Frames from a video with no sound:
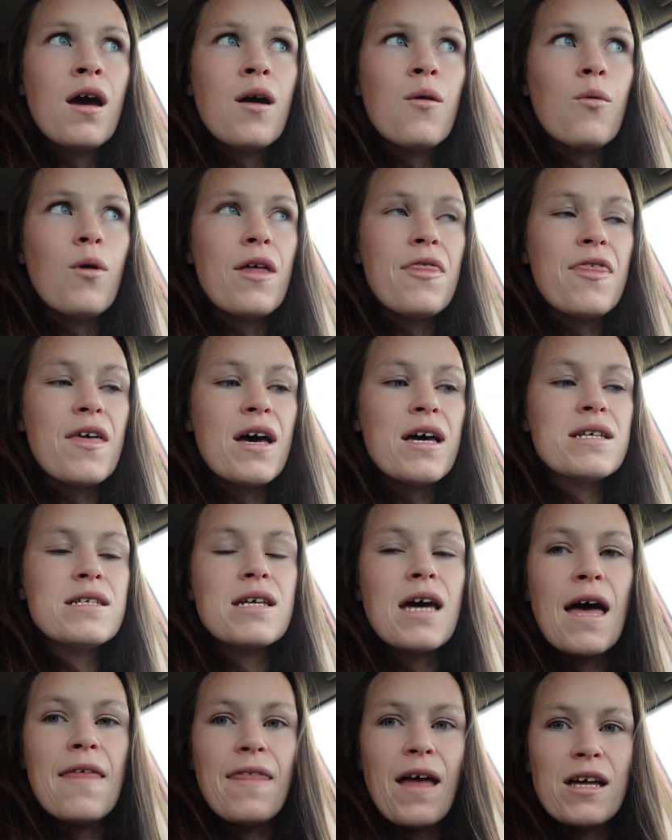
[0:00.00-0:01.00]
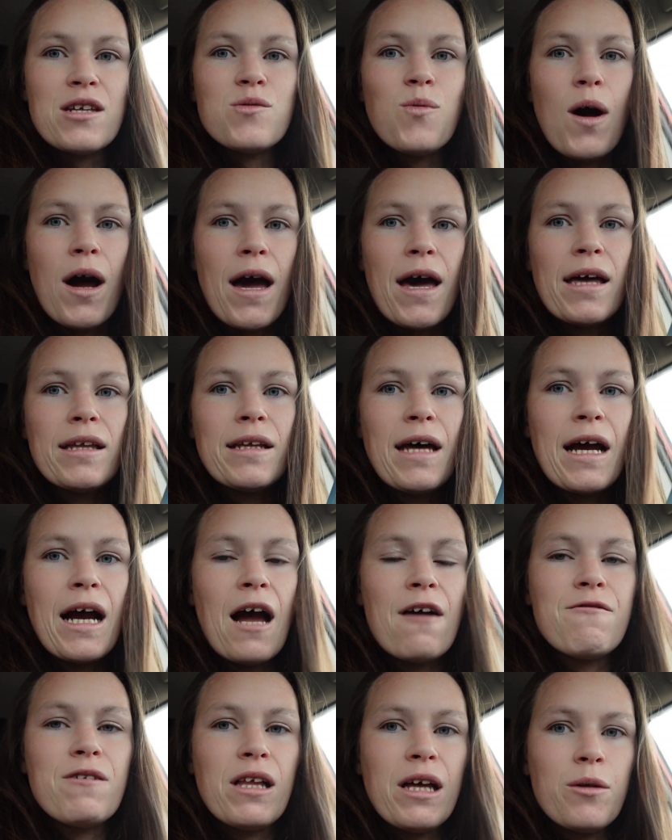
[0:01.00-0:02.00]
with this, and that's why, like,
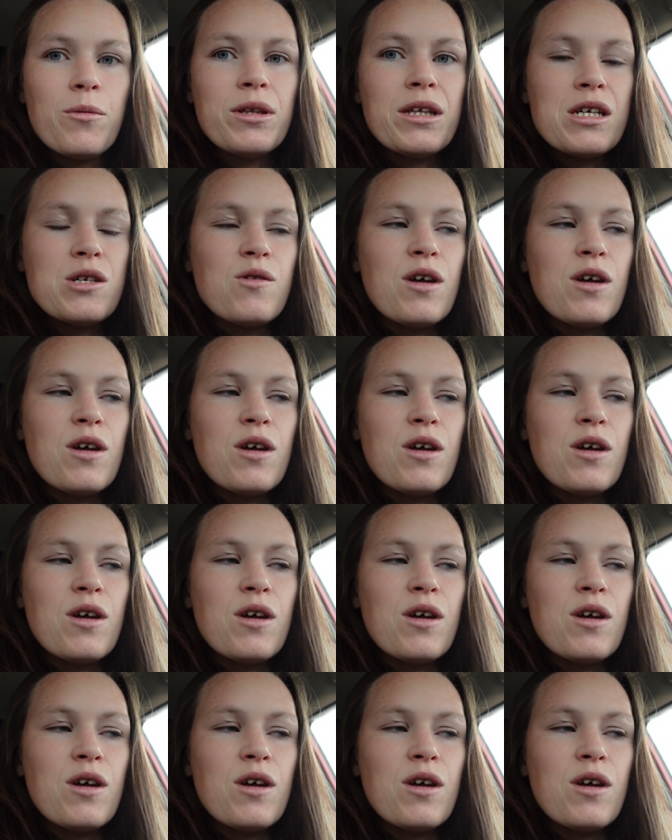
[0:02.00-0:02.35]
I feel like with this